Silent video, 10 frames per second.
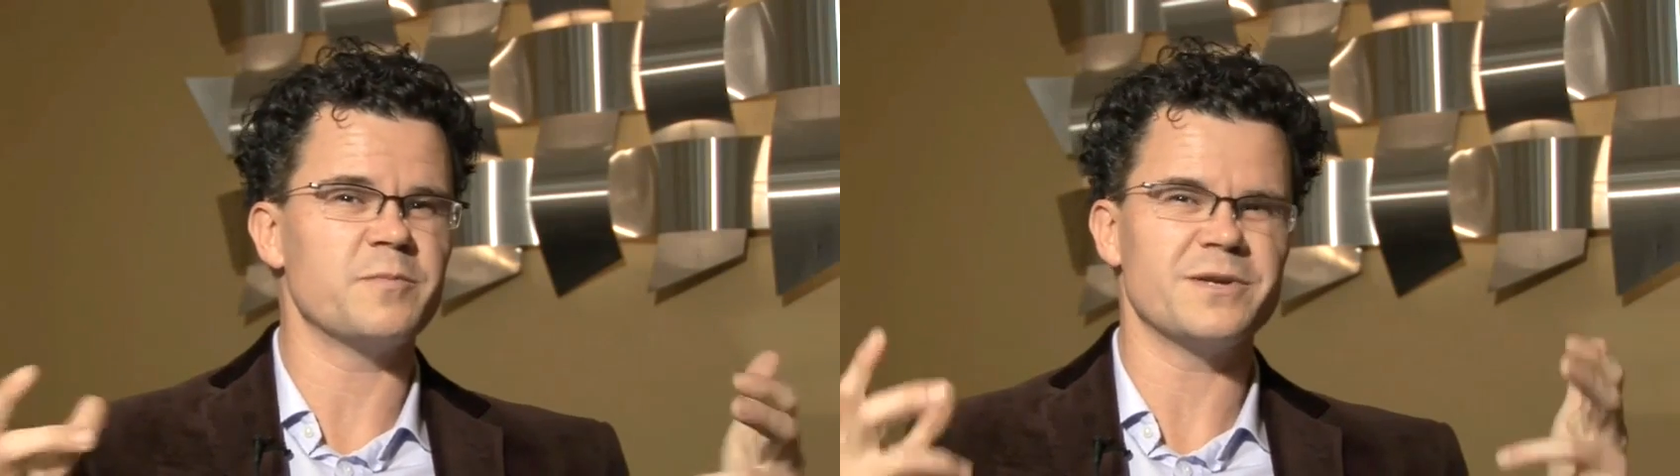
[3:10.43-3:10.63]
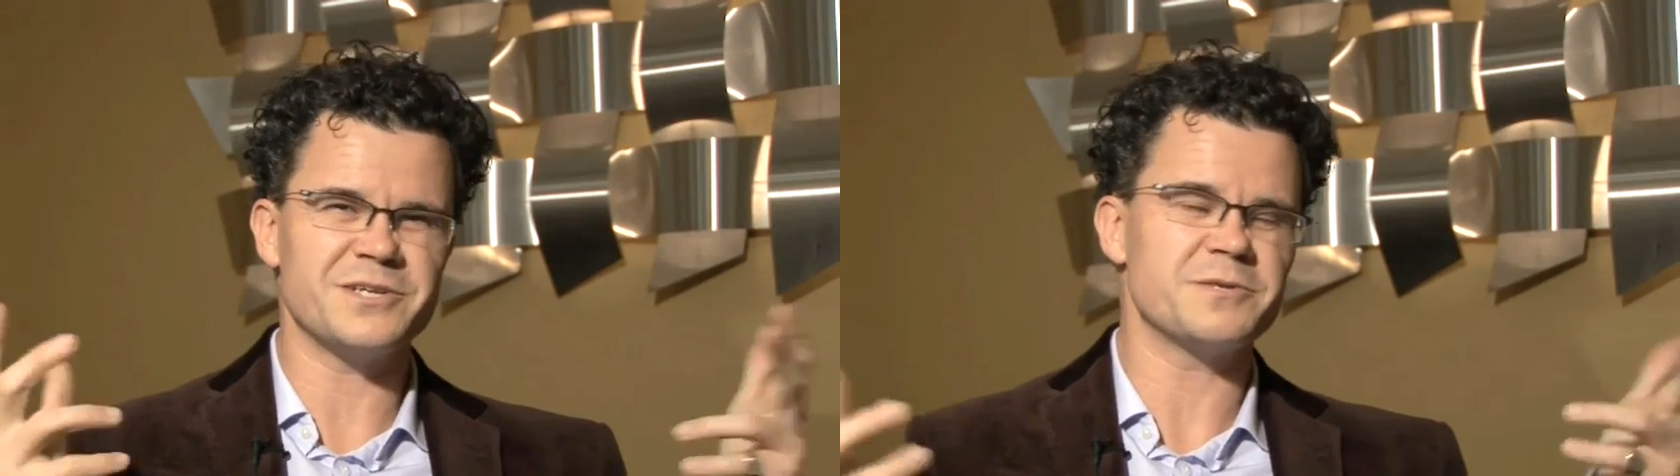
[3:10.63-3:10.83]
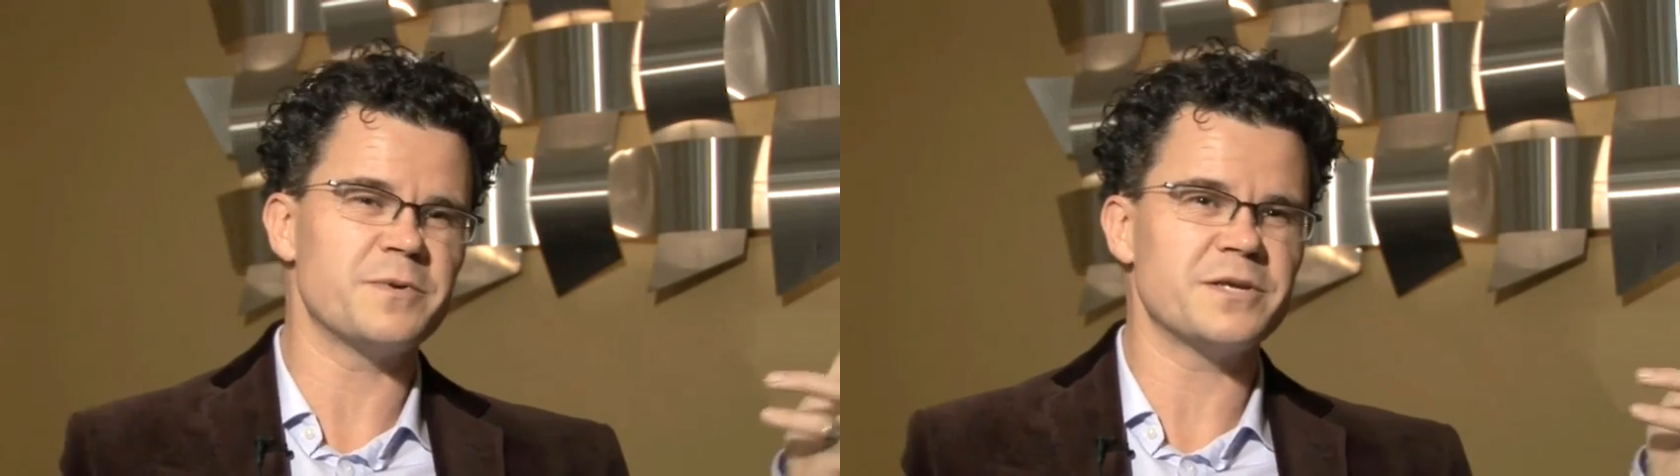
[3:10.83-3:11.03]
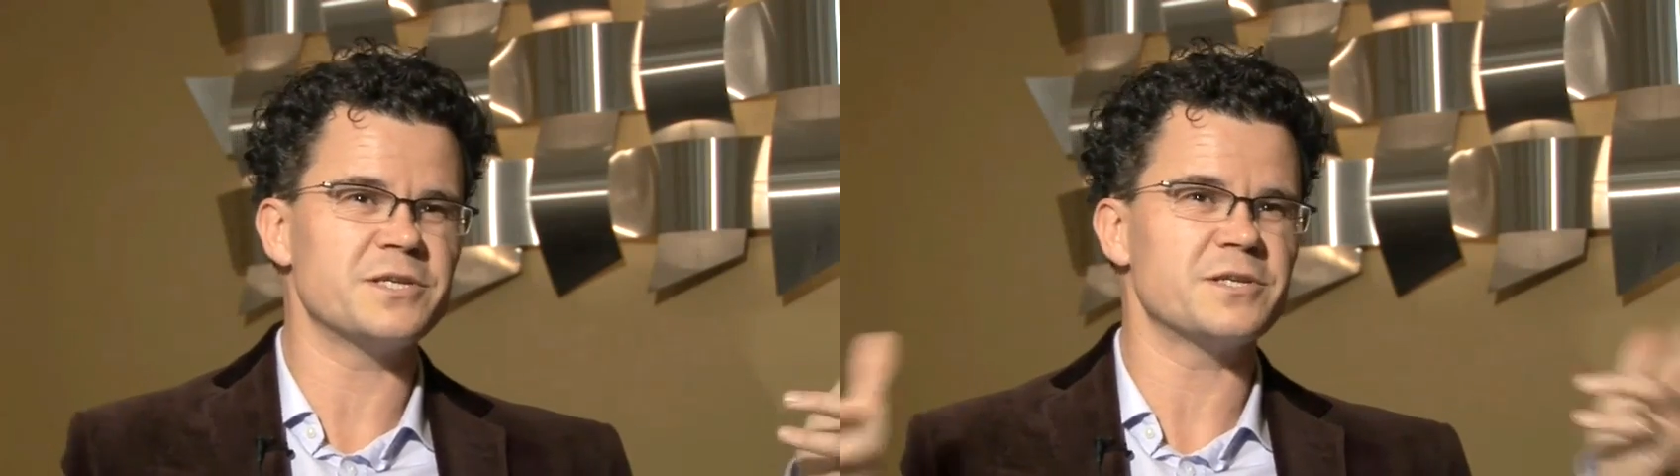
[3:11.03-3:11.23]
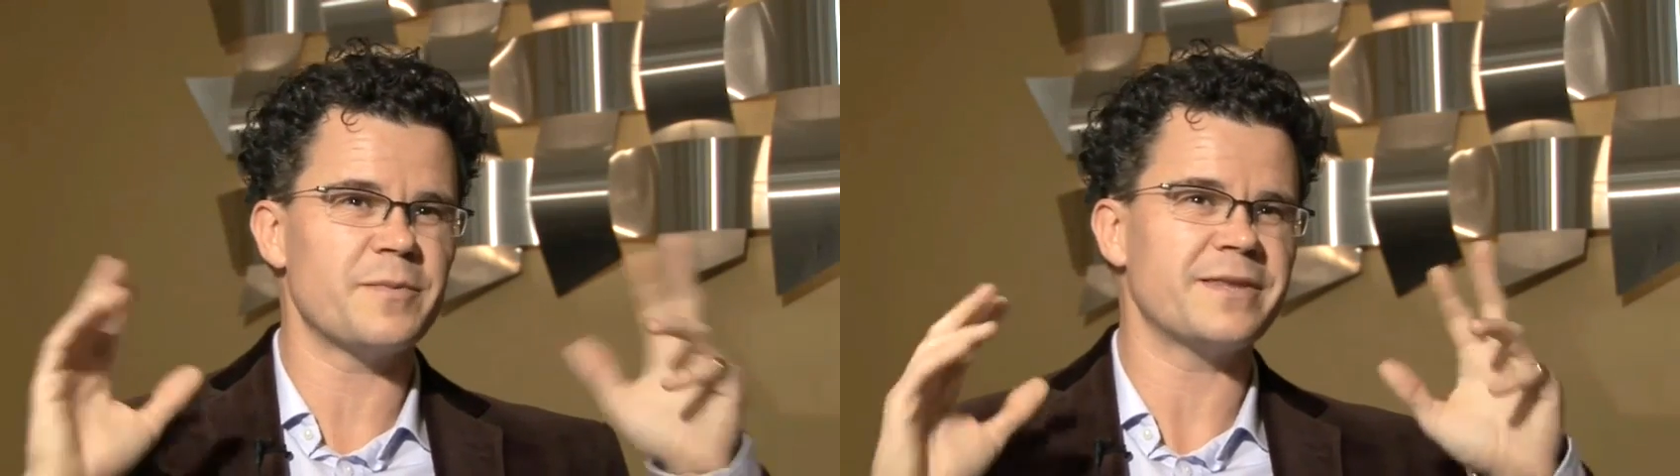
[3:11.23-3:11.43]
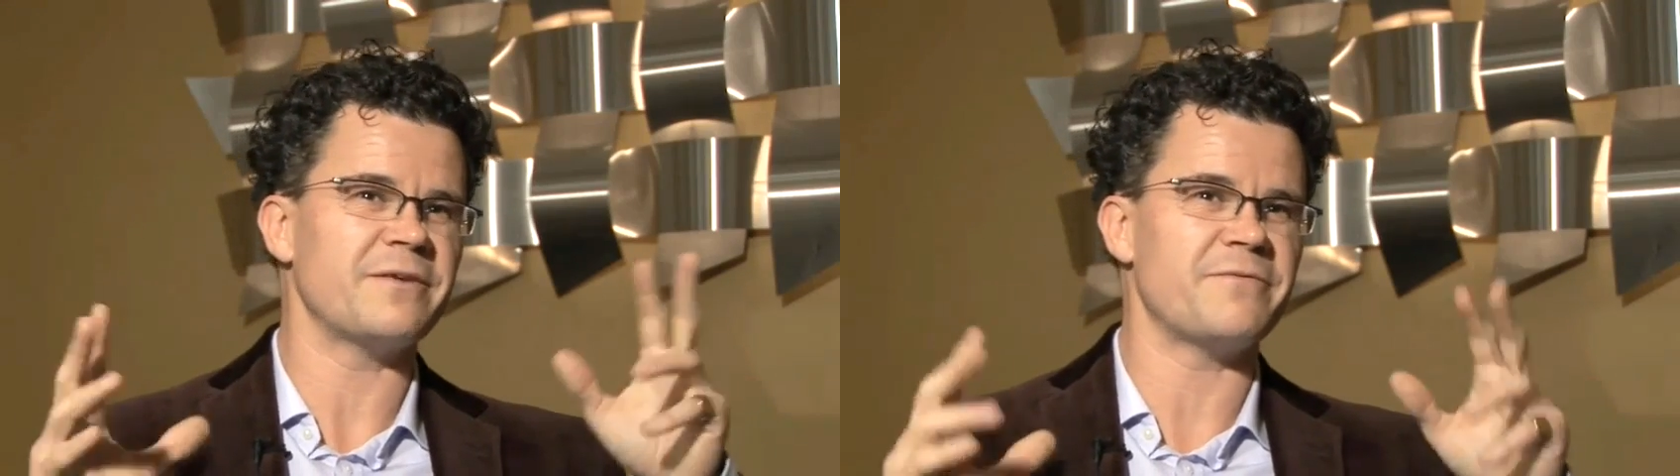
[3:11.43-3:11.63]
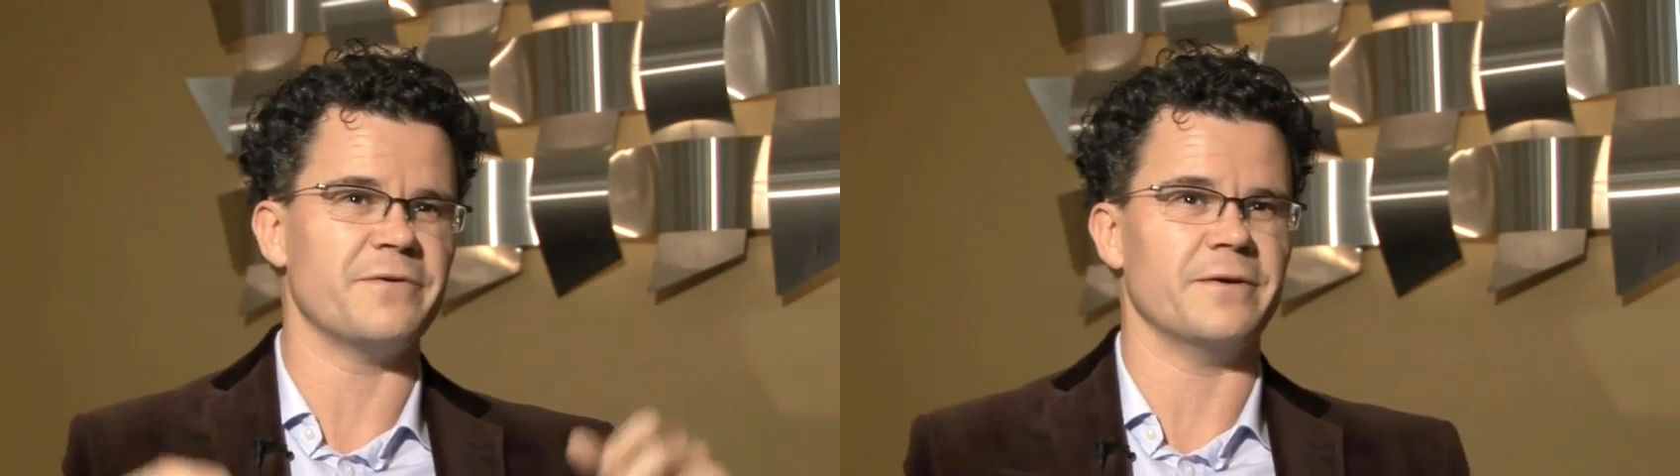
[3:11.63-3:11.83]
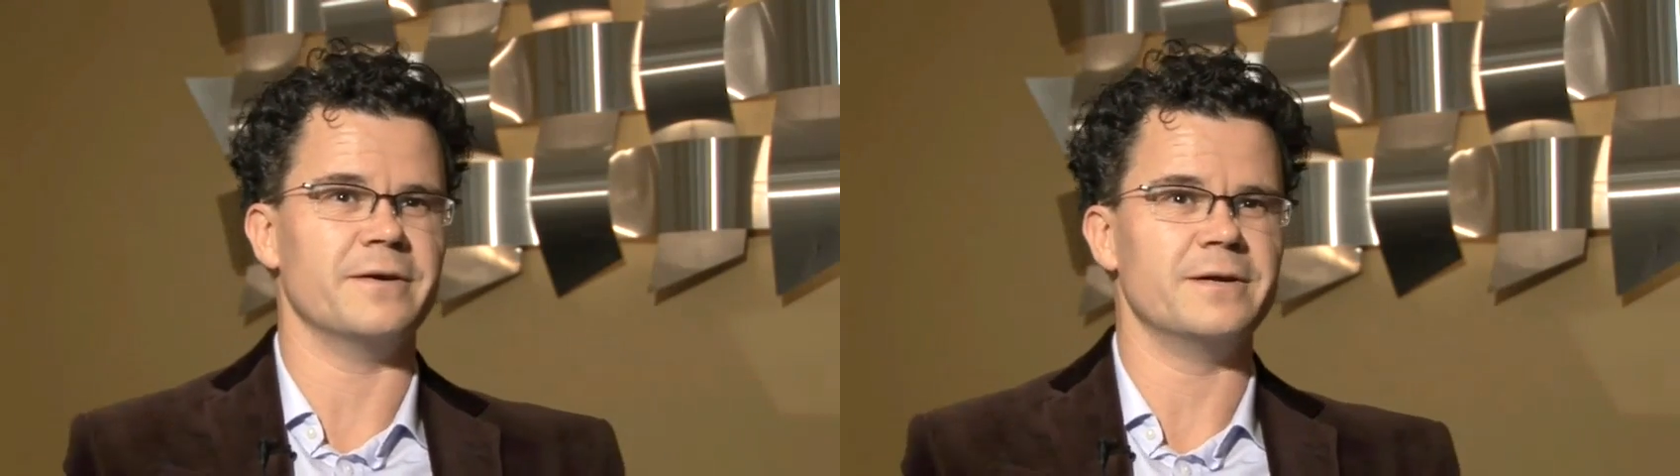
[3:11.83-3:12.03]
but just because it's a bit
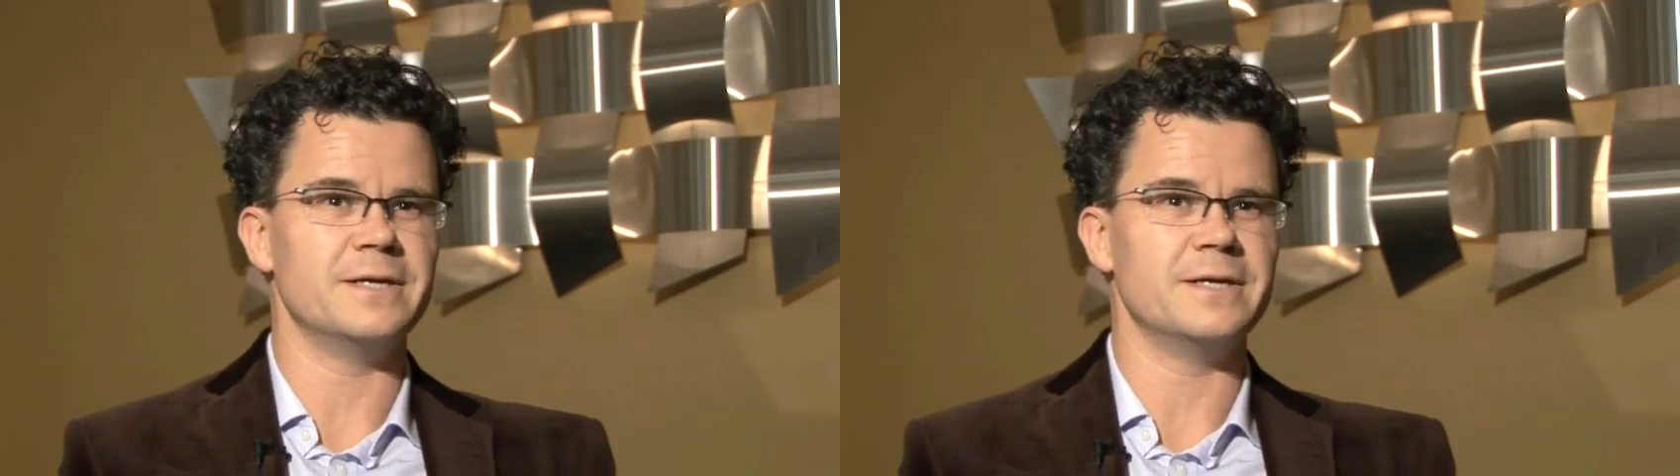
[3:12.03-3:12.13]
different.